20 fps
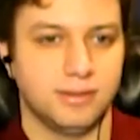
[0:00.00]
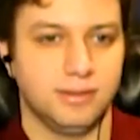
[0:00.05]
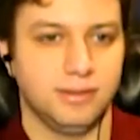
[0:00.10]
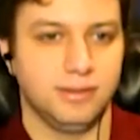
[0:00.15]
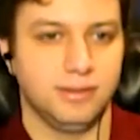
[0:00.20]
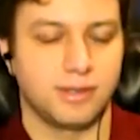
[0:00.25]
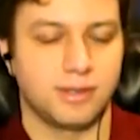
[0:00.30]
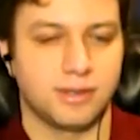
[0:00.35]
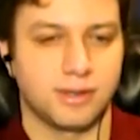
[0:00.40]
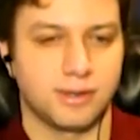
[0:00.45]

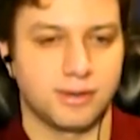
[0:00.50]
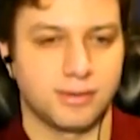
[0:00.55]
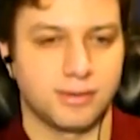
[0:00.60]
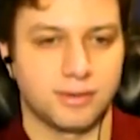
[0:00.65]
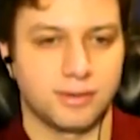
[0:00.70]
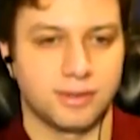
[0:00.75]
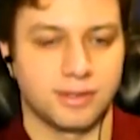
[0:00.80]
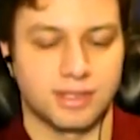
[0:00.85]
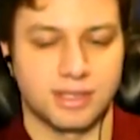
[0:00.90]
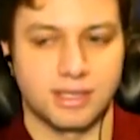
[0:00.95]
you know,
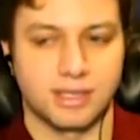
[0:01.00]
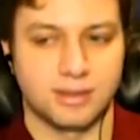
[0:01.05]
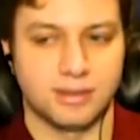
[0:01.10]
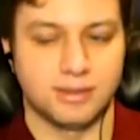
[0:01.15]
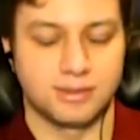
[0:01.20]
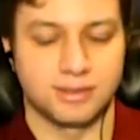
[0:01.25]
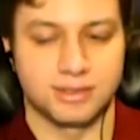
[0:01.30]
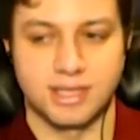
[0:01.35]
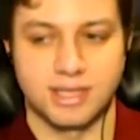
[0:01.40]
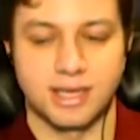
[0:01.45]
in the case,
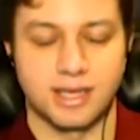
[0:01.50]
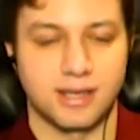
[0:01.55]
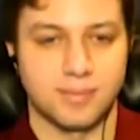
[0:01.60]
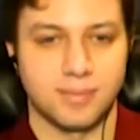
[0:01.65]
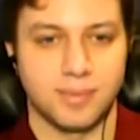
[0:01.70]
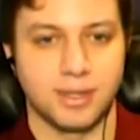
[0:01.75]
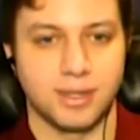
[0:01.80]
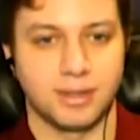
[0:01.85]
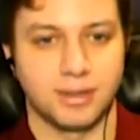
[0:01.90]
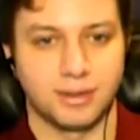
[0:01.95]
you're just taking a
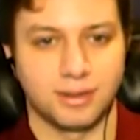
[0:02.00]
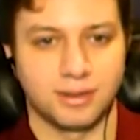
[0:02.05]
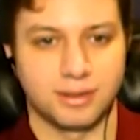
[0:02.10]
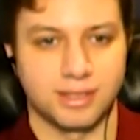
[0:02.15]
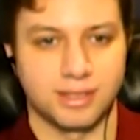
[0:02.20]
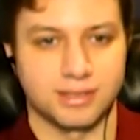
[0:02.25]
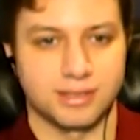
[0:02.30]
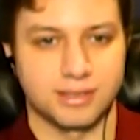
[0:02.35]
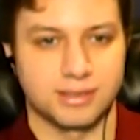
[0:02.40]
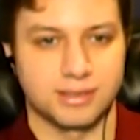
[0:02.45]
pill and
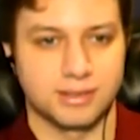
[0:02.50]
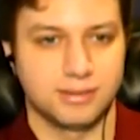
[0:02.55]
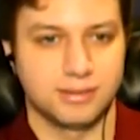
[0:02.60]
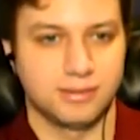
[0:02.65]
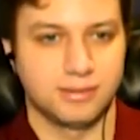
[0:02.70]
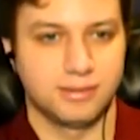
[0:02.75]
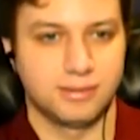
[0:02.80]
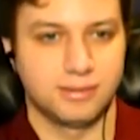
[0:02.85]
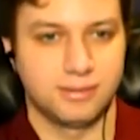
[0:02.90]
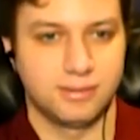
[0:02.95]
that's
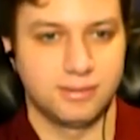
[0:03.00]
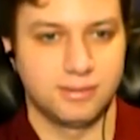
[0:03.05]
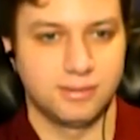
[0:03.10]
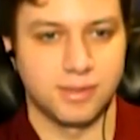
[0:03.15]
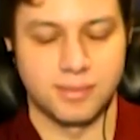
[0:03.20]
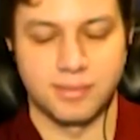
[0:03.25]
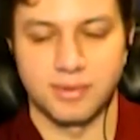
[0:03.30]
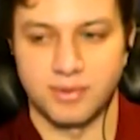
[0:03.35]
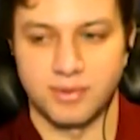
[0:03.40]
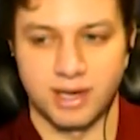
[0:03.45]

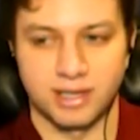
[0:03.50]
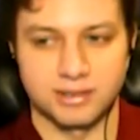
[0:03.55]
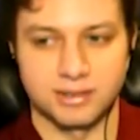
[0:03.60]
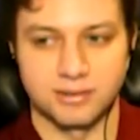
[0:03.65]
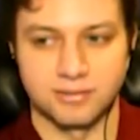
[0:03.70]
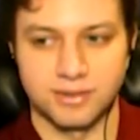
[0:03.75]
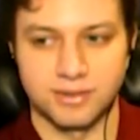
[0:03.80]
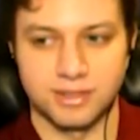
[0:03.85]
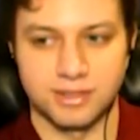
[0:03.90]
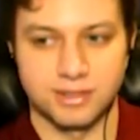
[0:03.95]
might be
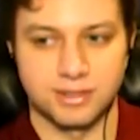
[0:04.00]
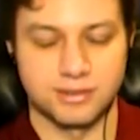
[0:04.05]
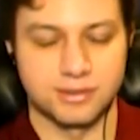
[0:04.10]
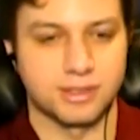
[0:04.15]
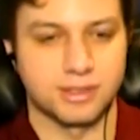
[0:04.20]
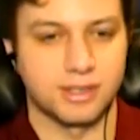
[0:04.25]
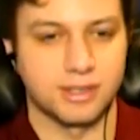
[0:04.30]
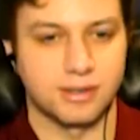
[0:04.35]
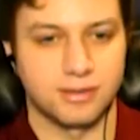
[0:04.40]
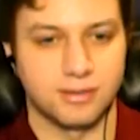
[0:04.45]
rational for you to do
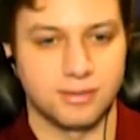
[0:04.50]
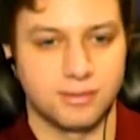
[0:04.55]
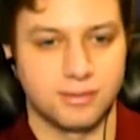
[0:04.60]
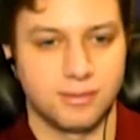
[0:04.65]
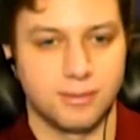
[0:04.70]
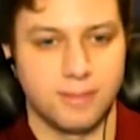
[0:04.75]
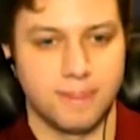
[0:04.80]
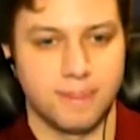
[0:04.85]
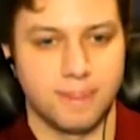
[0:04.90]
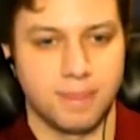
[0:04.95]
so.
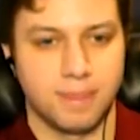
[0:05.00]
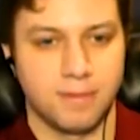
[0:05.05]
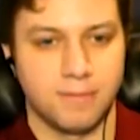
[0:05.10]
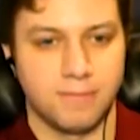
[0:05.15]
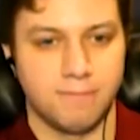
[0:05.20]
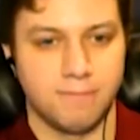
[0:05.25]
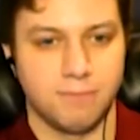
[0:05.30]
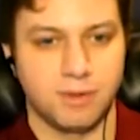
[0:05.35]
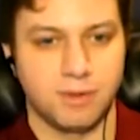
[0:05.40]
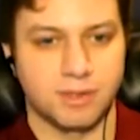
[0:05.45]

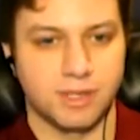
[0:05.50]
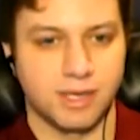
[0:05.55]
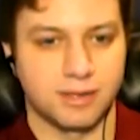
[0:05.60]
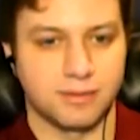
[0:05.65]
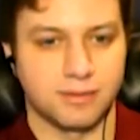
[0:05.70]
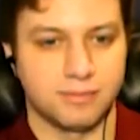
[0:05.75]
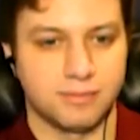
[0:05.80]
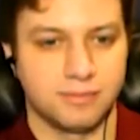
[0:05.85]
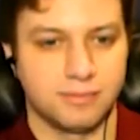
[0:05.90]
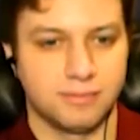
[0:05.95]
And
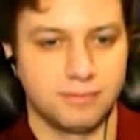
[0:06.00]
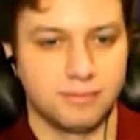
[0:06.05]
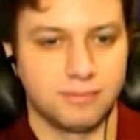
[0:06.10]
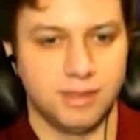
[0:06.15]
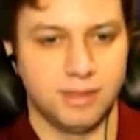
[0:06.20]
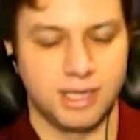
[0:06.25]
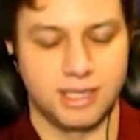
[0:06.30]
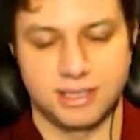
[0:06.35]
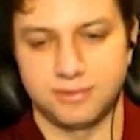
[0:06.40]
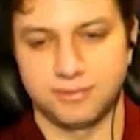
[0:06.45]
then
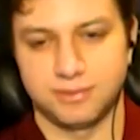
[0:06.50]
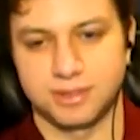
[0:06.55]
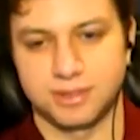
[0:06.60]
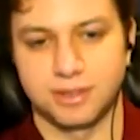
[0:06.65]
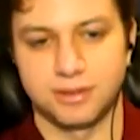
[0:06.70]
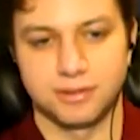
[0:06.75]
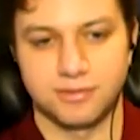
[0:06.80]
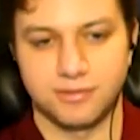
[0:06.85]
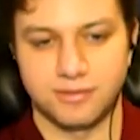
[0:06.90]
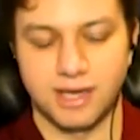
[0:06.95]
as a
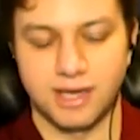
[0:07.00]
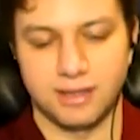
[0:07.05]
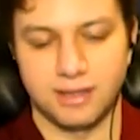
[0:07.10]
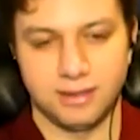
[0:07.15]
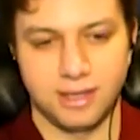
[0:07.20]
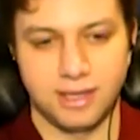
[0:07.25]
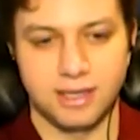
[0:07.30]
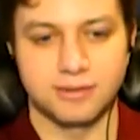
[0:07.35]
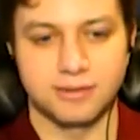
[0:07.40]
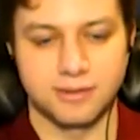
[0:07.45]
result of that,
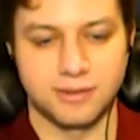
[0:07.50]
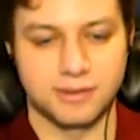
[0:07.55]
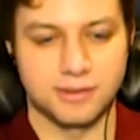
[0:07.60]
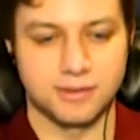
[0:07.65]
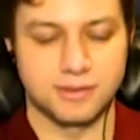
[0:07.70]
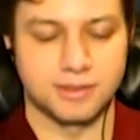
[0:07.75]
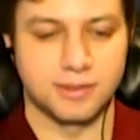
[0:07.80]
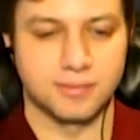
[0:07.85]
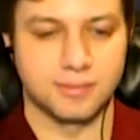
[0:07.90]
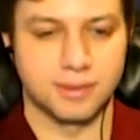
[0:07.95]
later you
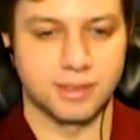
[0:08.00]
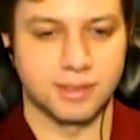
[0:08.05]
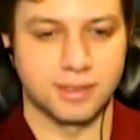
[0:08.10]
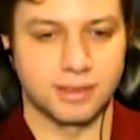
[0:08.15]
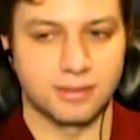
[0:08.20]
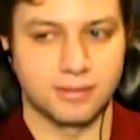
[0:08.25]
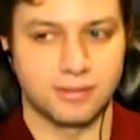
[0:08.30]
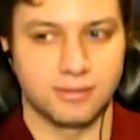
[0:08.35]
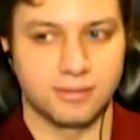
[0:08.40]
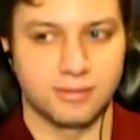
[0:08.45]
do
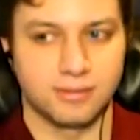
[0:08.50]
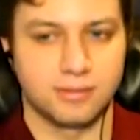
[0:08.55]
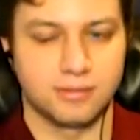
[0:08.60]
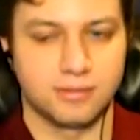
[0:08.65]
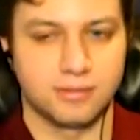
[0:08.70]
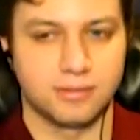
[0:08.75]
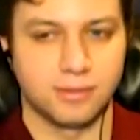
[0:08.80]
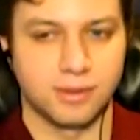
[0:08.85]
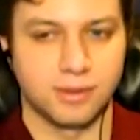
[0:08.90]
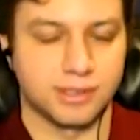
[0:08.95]
something
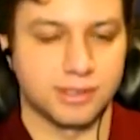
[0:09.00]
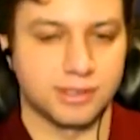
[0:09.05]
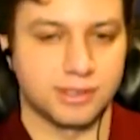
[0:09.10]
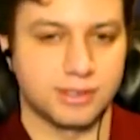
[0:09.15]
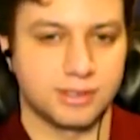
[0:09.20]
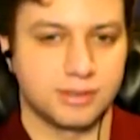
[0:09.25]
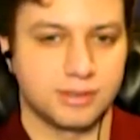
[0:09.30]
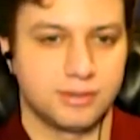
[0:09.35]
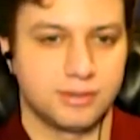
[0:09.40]
which,